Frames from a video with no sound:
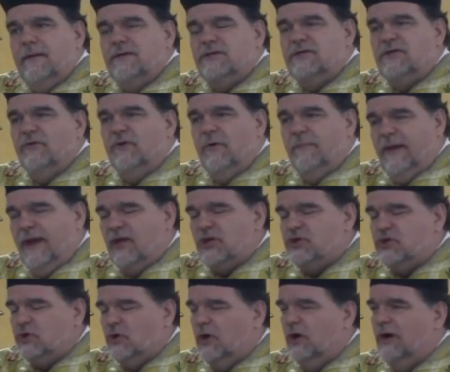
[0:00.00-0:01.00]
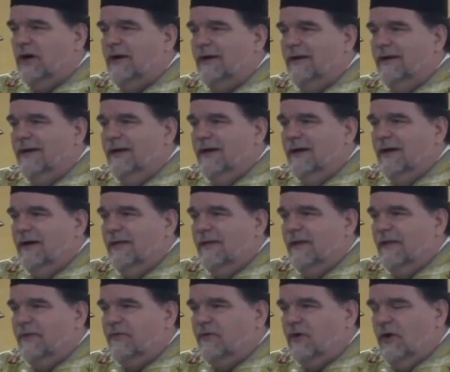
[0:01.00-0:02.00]
She will make sure
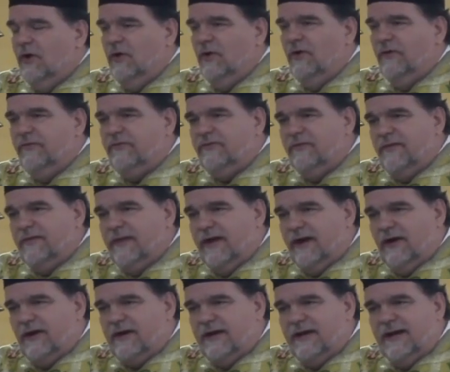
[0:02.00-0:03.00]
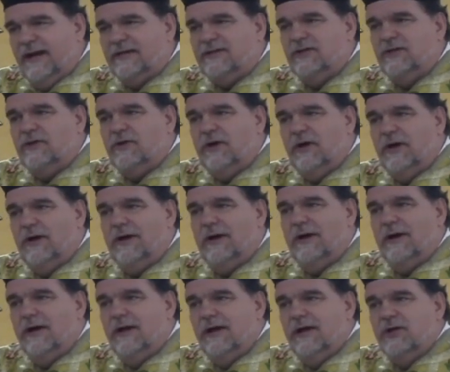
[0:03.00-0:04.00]
that those that are connected to
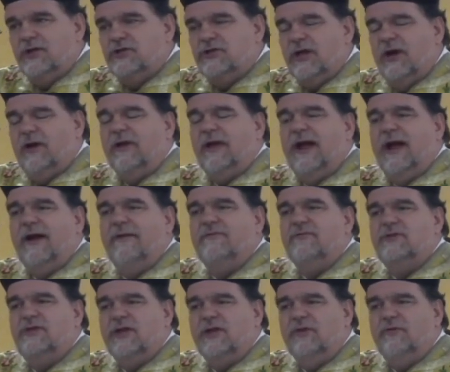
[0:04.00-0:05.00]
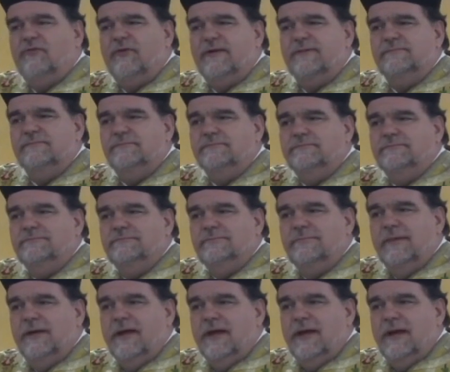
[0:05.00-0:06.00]
her shall have children.
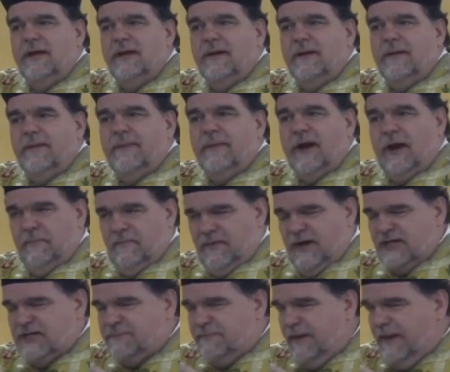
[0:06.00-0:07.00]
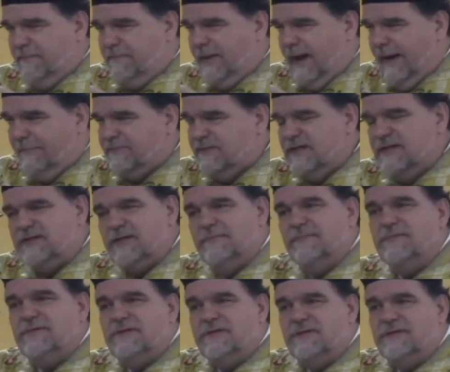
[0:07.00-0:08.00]
There must be
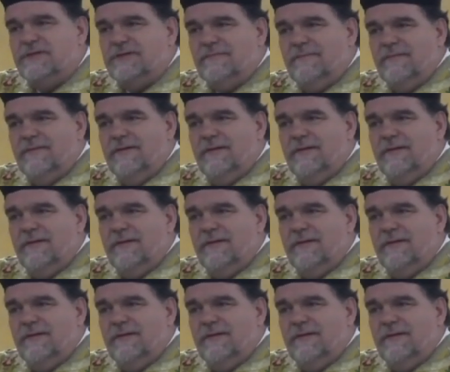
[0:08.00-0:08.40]
baptisms.